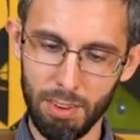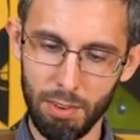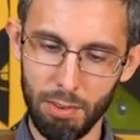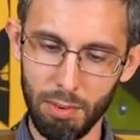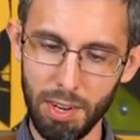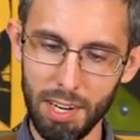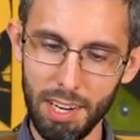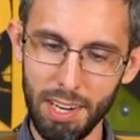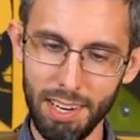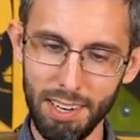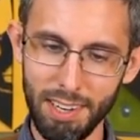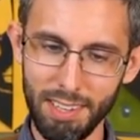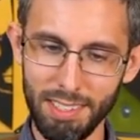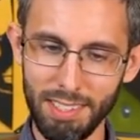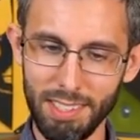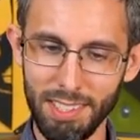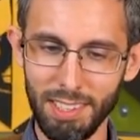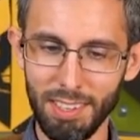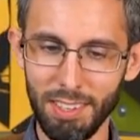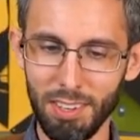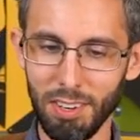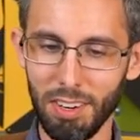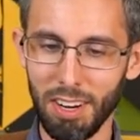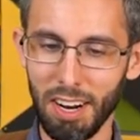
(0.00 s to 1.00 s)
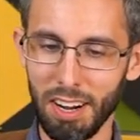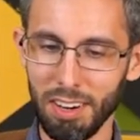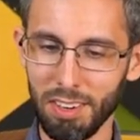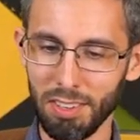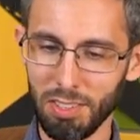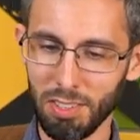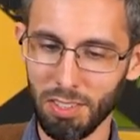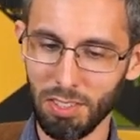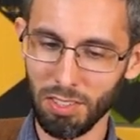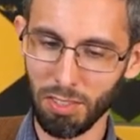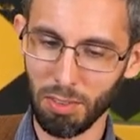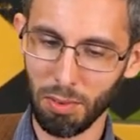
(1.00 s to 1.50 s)
Greetings, your
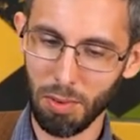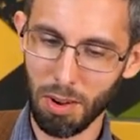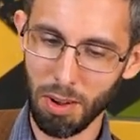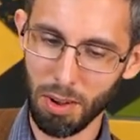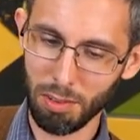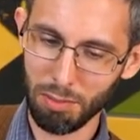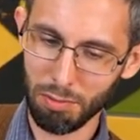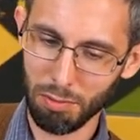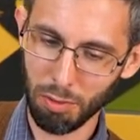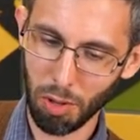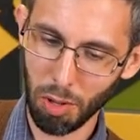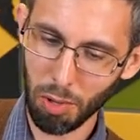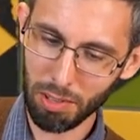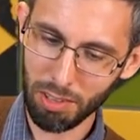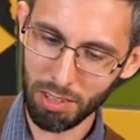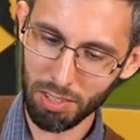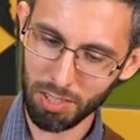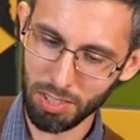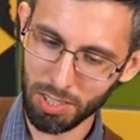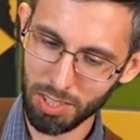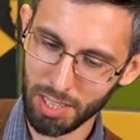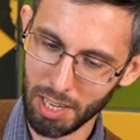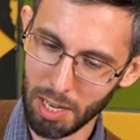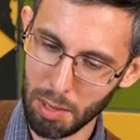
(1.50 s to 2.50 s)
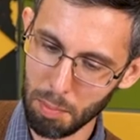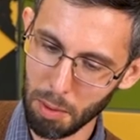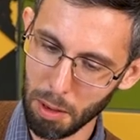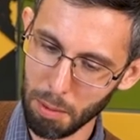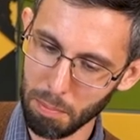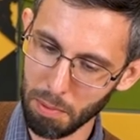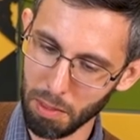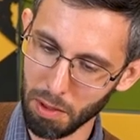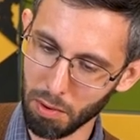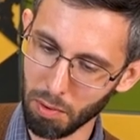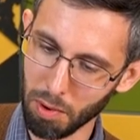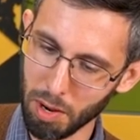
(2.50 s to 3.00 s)
dinosaurs are wrong, folks. Keep
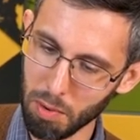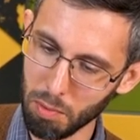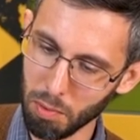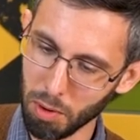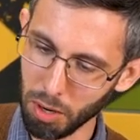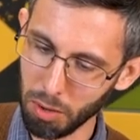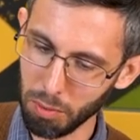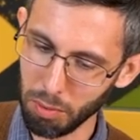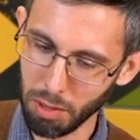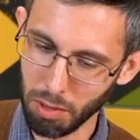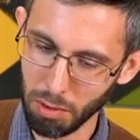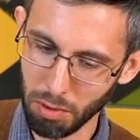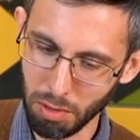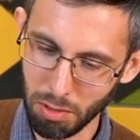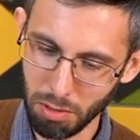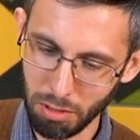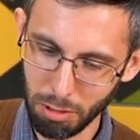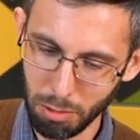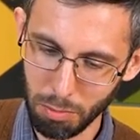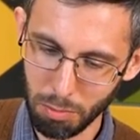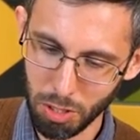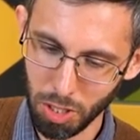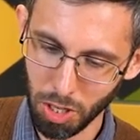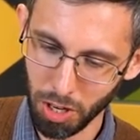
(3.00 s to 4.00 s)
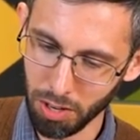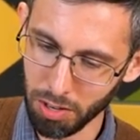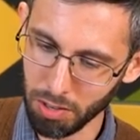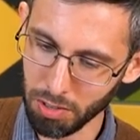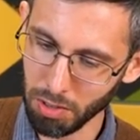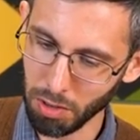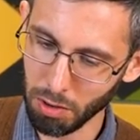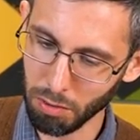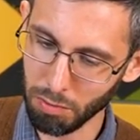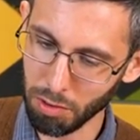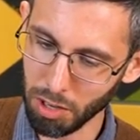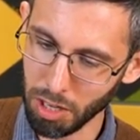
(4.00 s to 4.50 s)
up the great work with your YouTube
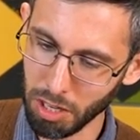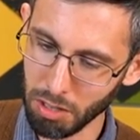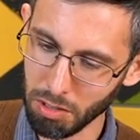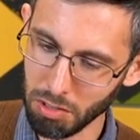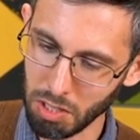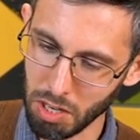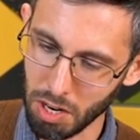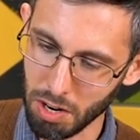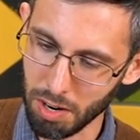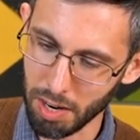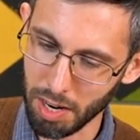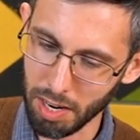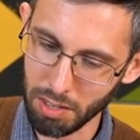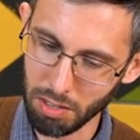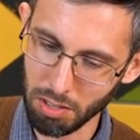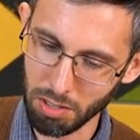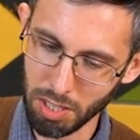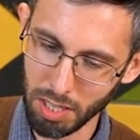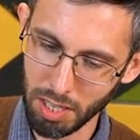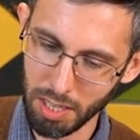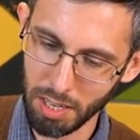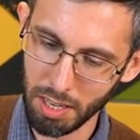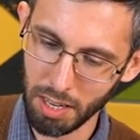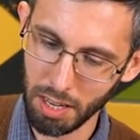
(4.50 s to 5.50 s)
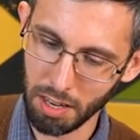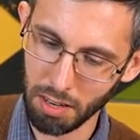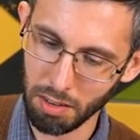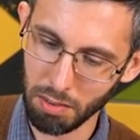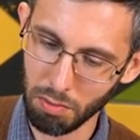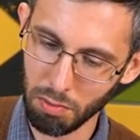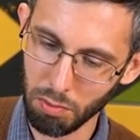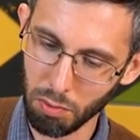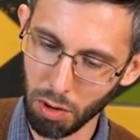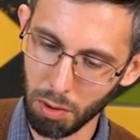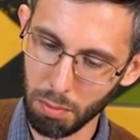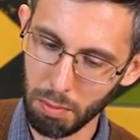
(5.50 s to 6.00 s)
channel. Your videos are entertaining and
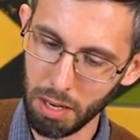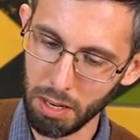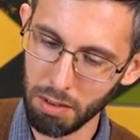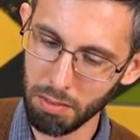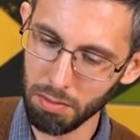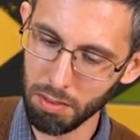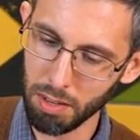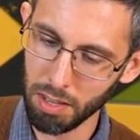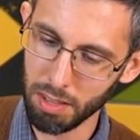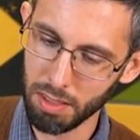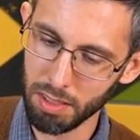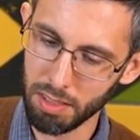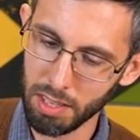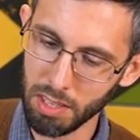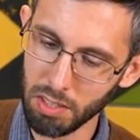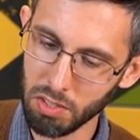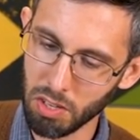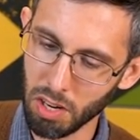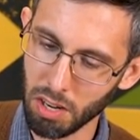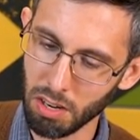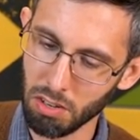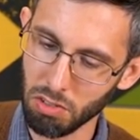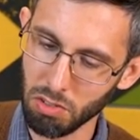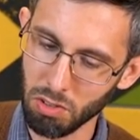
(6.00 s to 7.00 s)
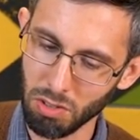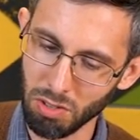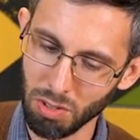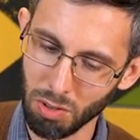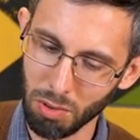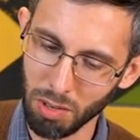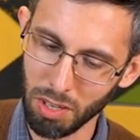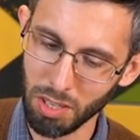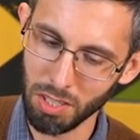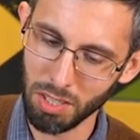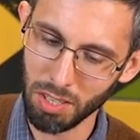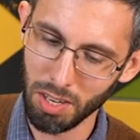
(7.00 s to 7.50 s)
informative. These dinosaur
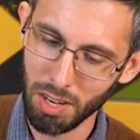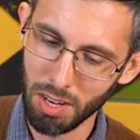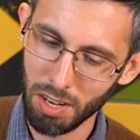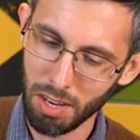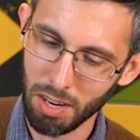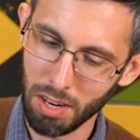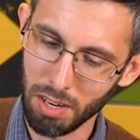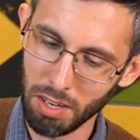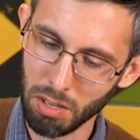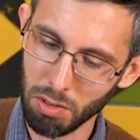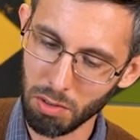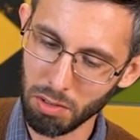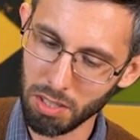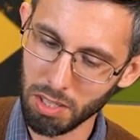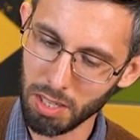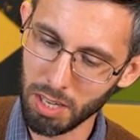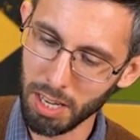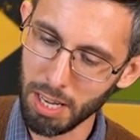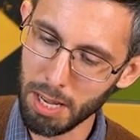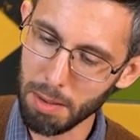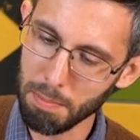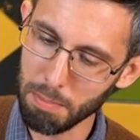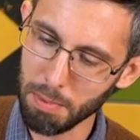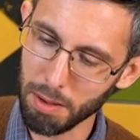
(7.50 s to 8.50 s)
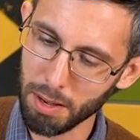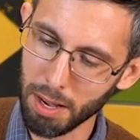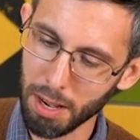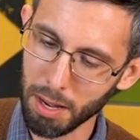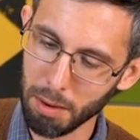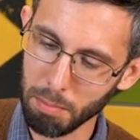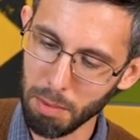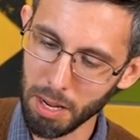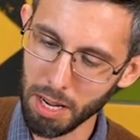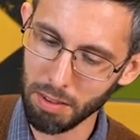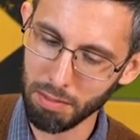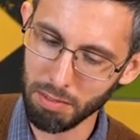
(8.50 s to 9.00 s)
toys are yours to keep
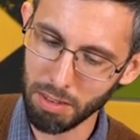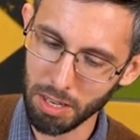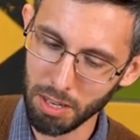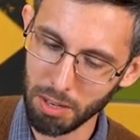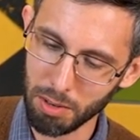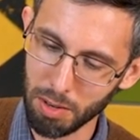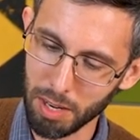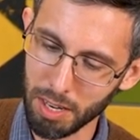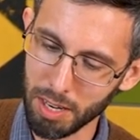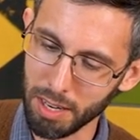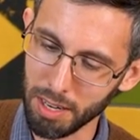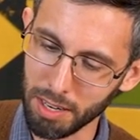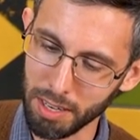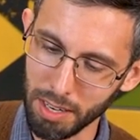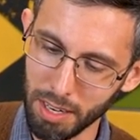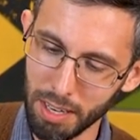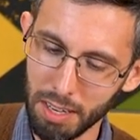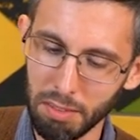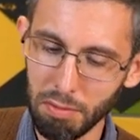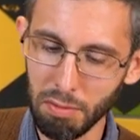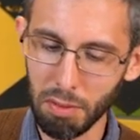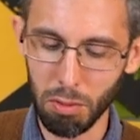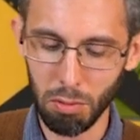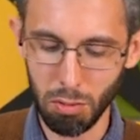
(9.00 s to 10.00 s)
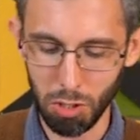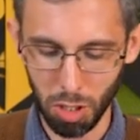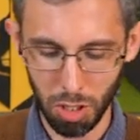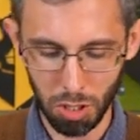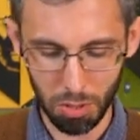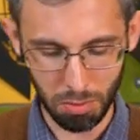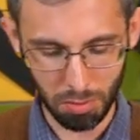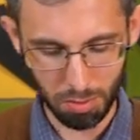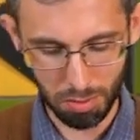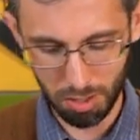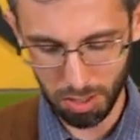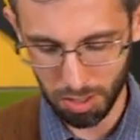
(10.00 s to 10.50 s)
and make a video on if you
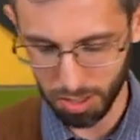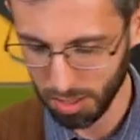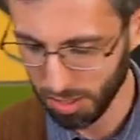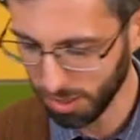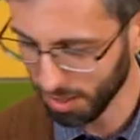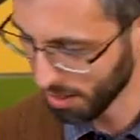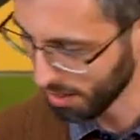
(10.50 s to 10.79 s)
choose.